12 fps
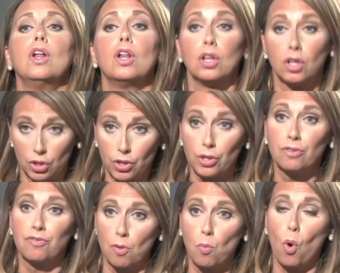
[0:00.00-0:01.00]
Learn
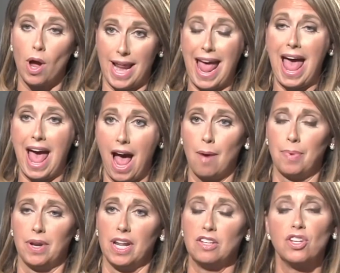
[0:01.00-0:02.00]
from what
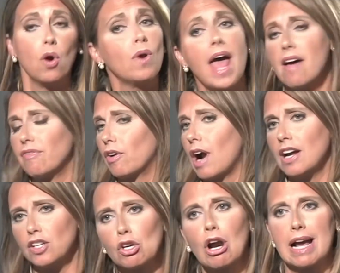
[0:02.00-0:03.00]
happened and don't ever
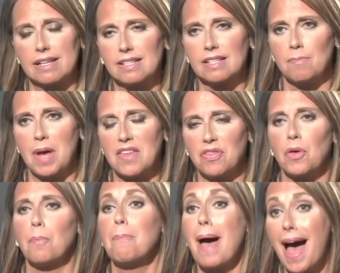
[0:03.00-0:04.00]
underestimate
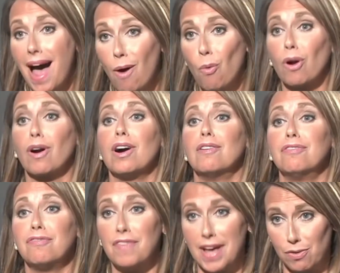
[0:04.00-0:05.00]
the power of
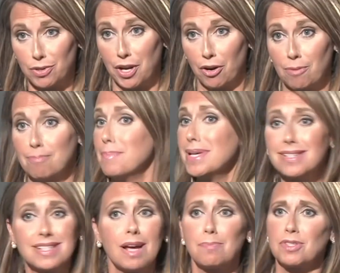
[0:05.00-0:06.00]
failure.
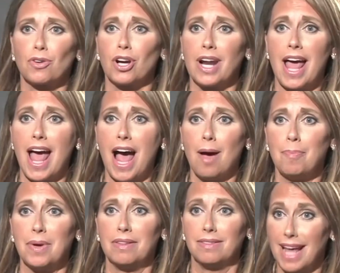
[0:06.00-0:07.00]
Missteps are going to
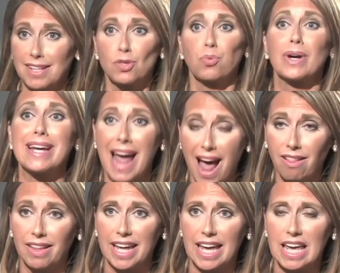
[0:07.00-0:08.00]
happen, that's
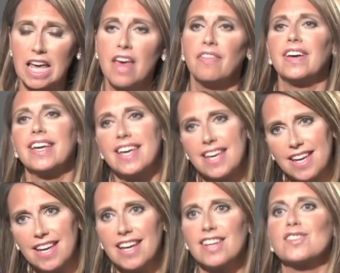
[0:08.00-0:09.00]
reality. The
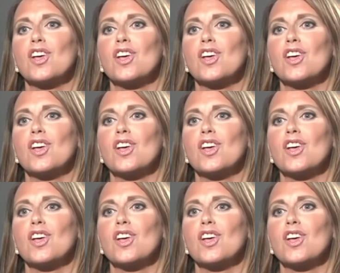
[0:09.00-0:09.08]
key is